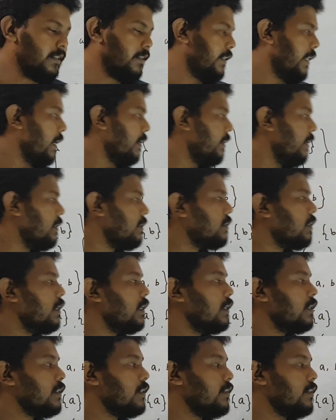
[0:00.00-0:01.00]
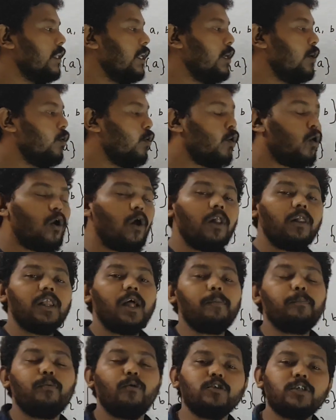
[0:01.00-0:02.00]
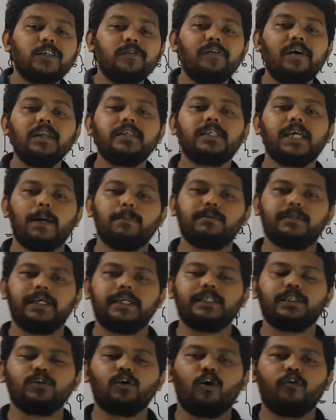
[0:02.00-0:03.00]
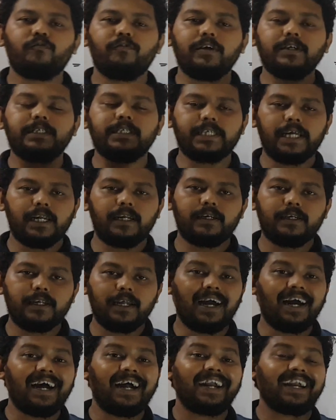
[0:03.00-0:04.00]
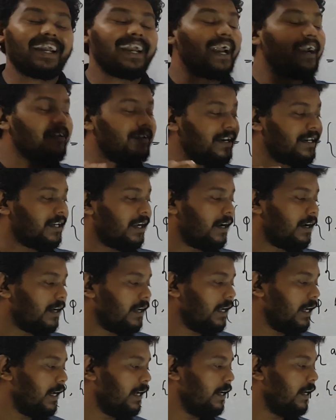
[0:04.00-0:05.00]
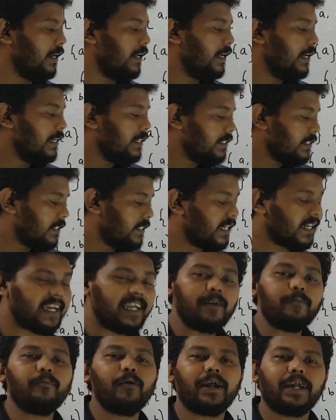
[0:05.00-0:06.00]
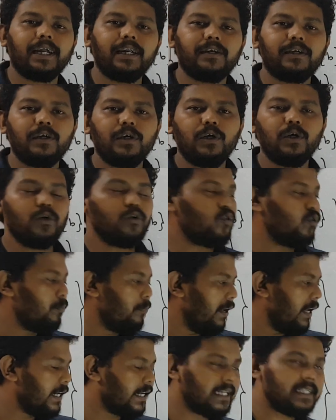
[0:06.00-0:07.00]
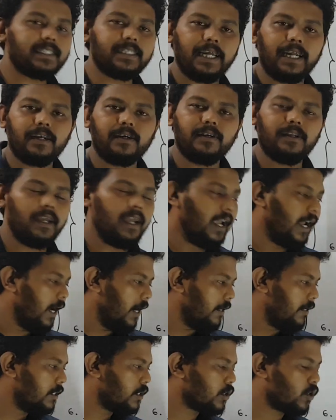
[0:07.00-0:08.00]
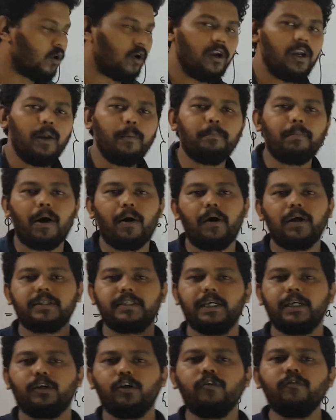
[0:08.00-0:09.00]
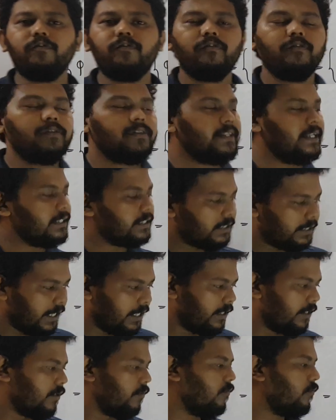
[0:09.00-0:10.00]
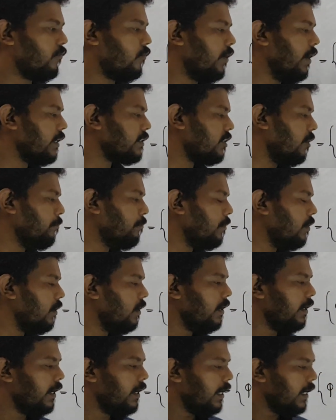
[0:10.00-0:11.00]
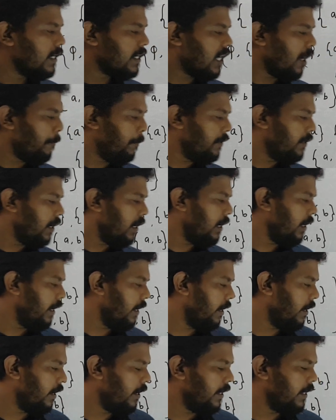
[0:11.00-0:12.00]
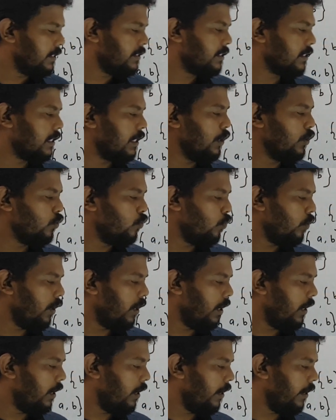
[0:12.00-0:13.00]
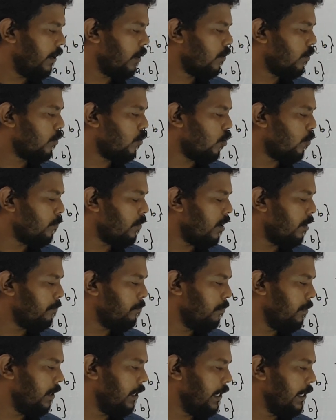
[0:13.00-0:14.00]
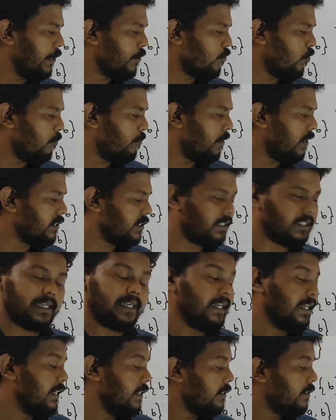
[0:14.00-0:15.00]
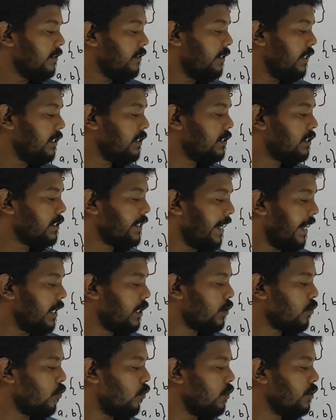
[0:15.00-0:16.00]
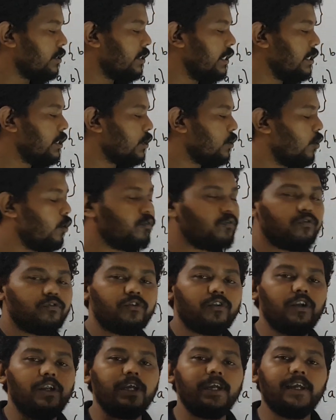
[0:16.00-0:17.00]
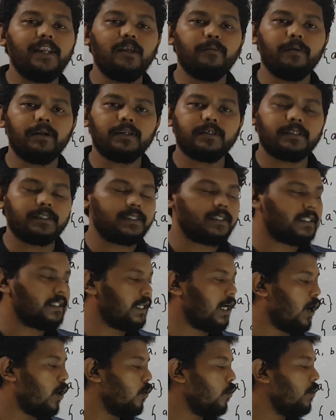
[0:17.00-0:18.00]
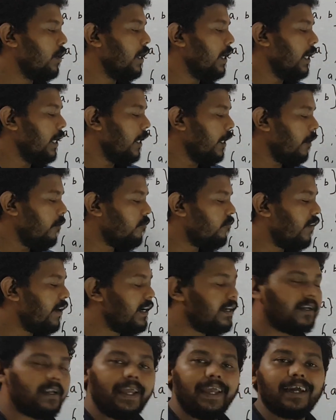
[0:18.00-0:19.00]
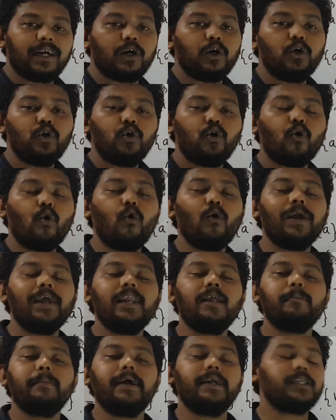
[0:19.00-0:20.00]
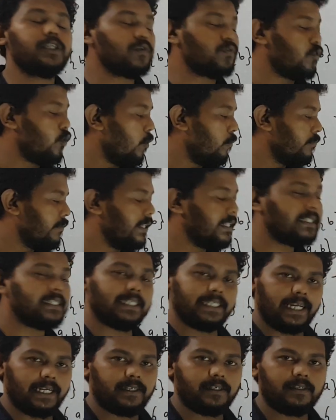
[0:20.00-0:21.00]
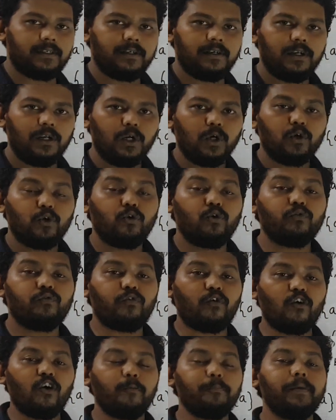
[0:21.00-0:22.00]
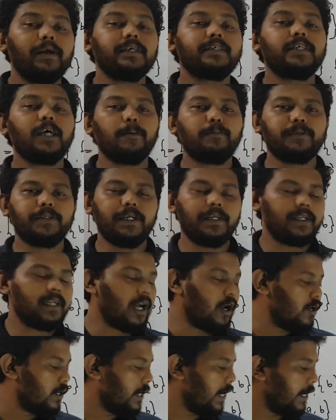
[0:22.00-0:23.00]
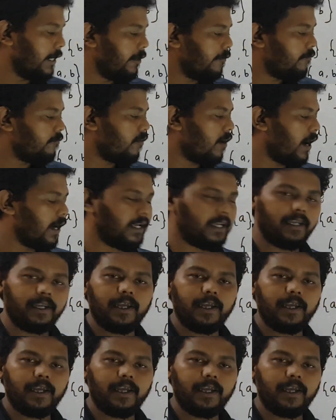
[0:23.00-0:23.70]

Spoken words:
That is, all the possible subsets of a set are written in a second bracket to make a set. It is called power set of this set. For example, capital A is equal to A comma B comma C. This set consists of 3 elements. Now if I take no elements from this set to form a subset, I will get a phi.